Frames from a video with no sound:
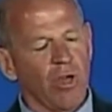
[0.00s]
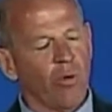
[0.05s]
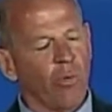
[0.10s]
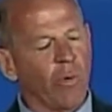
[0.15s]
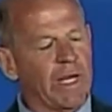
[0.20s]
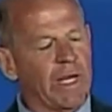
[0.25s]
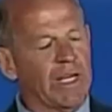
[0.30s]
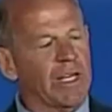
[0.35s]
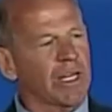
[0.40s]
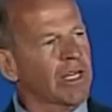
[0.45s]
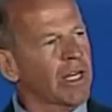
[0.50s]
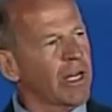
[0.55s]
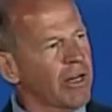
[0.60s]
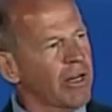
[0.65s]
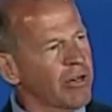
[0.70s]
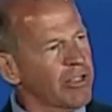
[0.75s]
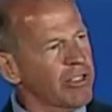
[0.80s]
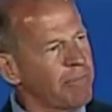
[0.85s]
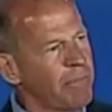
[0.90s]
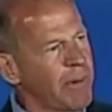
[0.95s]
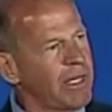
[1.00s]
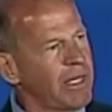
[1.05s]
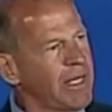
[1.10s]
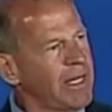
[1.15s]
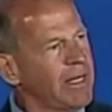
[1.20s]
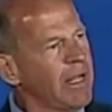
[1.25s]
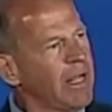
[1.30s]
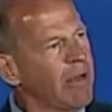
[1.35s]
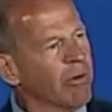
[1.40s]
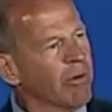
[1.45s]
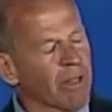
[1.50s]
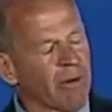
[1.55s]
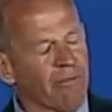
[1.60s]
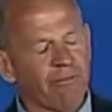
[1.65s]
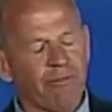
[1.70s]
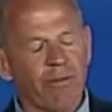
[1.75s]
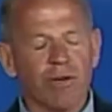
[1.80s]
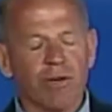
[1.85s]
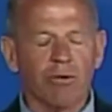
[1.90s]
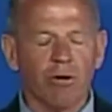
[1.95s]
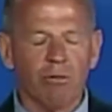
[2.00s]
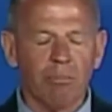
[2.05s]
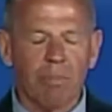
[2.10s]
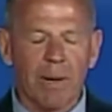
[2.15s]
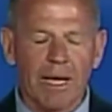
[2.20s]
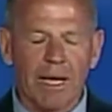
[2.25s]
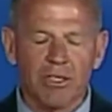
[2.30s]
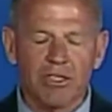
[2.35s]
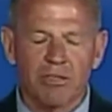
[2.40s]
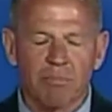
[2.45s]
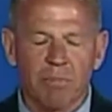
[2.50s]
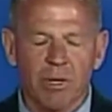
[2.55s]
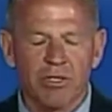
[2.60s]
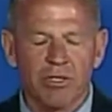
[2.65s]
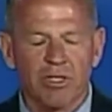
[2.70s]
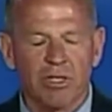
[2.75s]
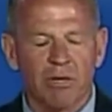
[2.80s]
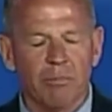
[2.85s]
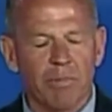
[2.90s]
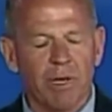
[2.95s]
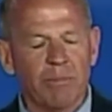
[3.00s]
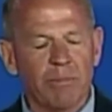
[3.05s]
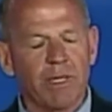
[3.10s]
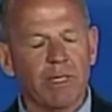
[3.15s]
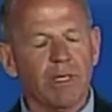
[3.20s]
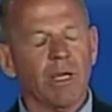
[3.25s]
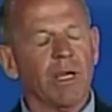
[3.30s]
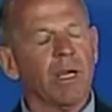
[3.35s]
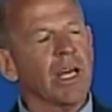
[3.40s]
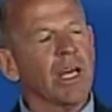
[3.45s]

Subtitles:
We need to cut our spending with a federal balanced budget amendment